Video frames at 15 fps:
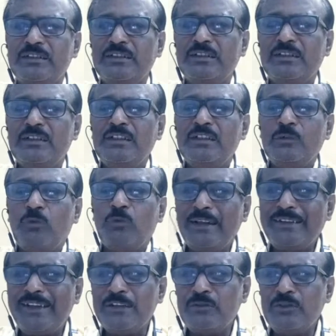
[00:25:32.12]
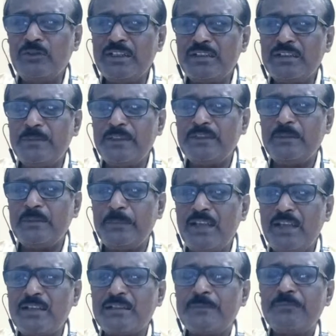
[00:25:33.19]
What are the display the fact?
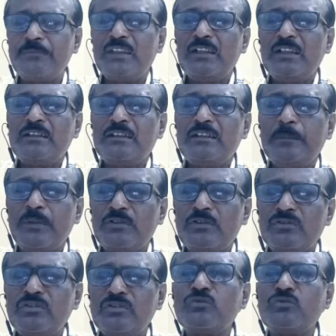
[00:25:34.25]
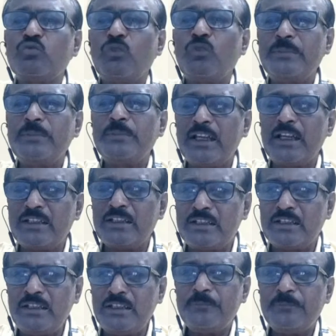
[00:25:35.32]
The persons who have been arrested
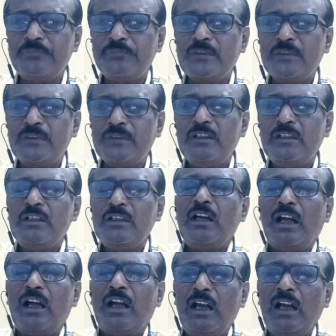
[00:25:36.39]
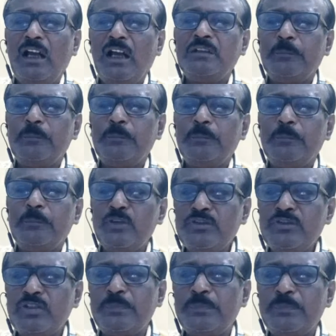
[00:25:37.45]
and the police
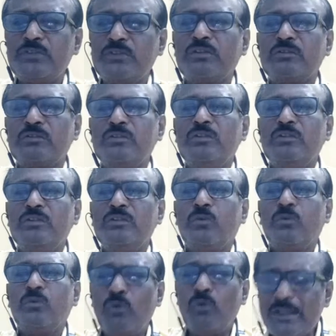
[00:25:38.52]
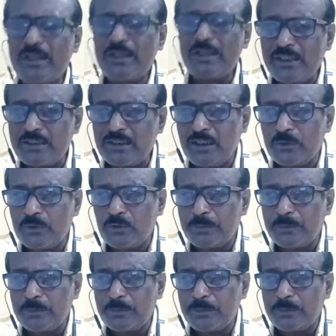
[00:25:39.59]
officer who has arrested that
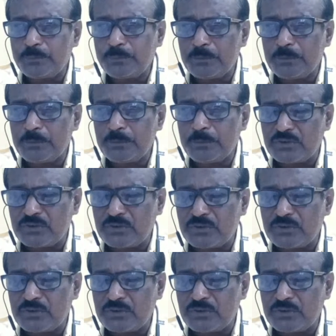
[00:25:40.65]
particular person